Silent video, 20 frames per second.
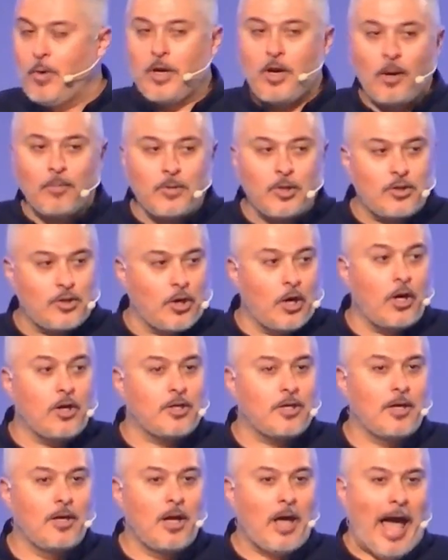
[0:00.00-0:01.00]
Here we come to
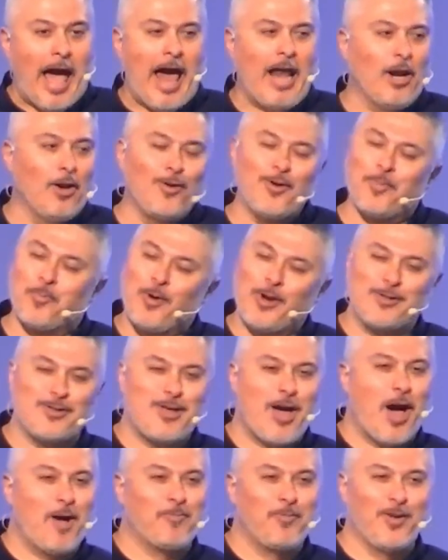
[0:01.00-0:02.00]
church. Hallelujah.
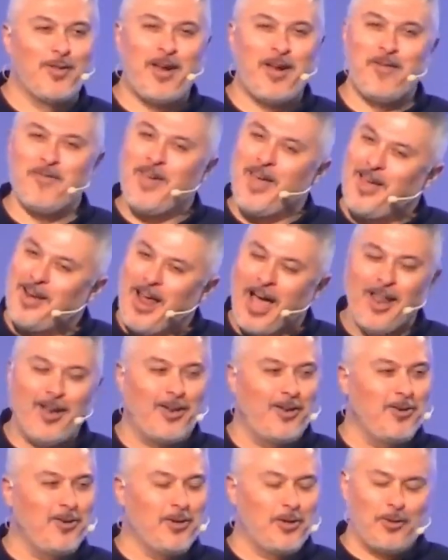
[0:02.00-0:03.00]
Praise God, brother. Amen.
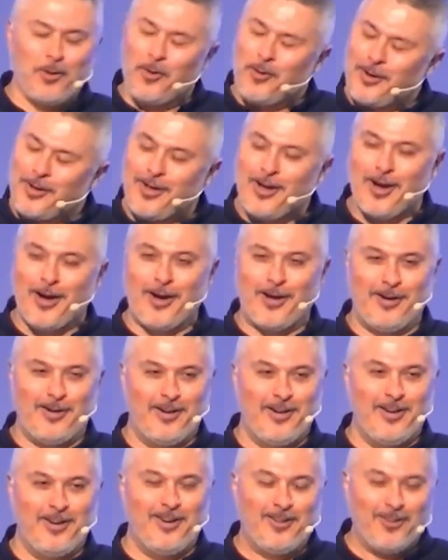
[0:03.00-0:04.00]
Hallelujah. Glory to God.
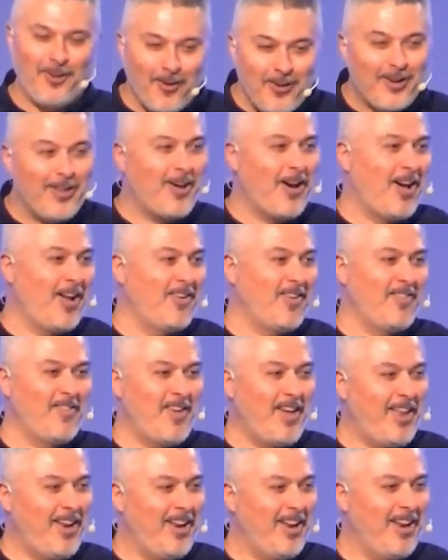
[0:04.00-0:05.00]
Glory to God.
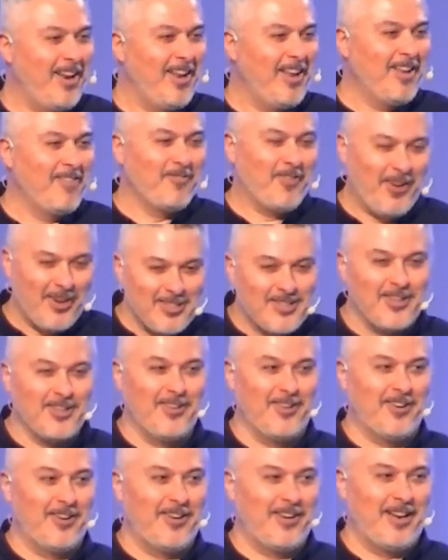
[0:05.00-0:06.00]
Amen. Praise
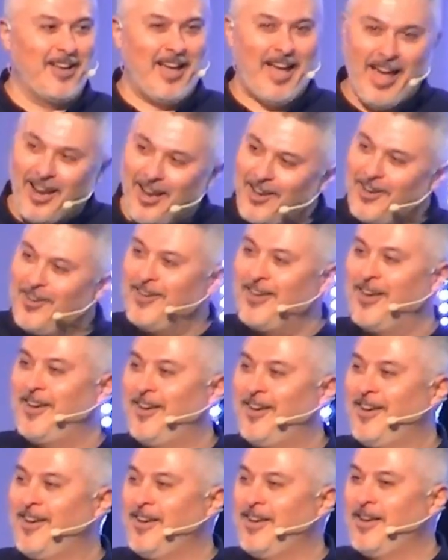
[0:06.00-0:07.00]
the Lord.
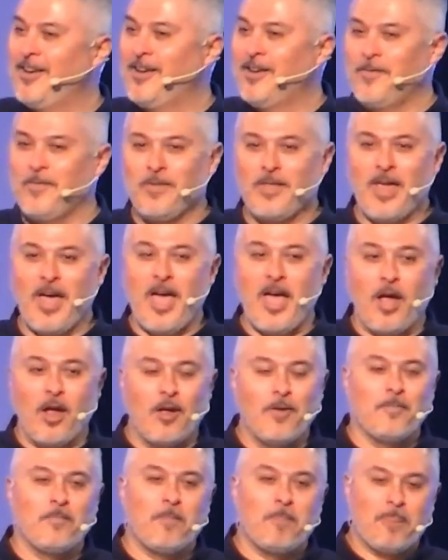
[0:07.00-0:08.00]
Hallelujah.
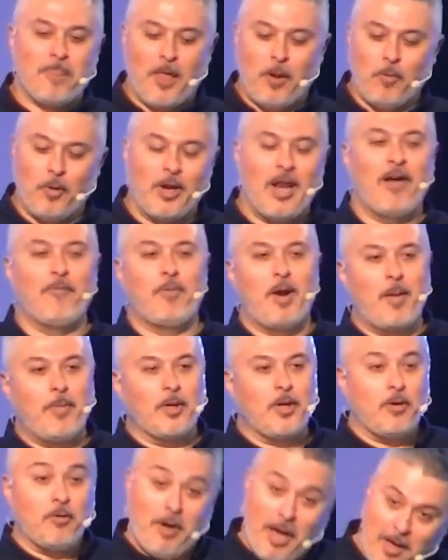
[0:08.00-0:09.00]
Hey, we're going to have
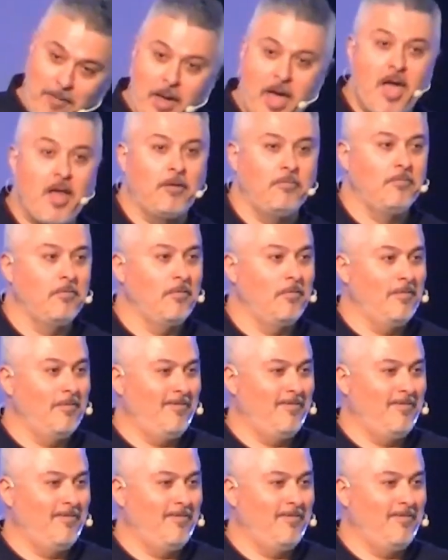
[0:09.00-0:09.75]
barbecue. Amen.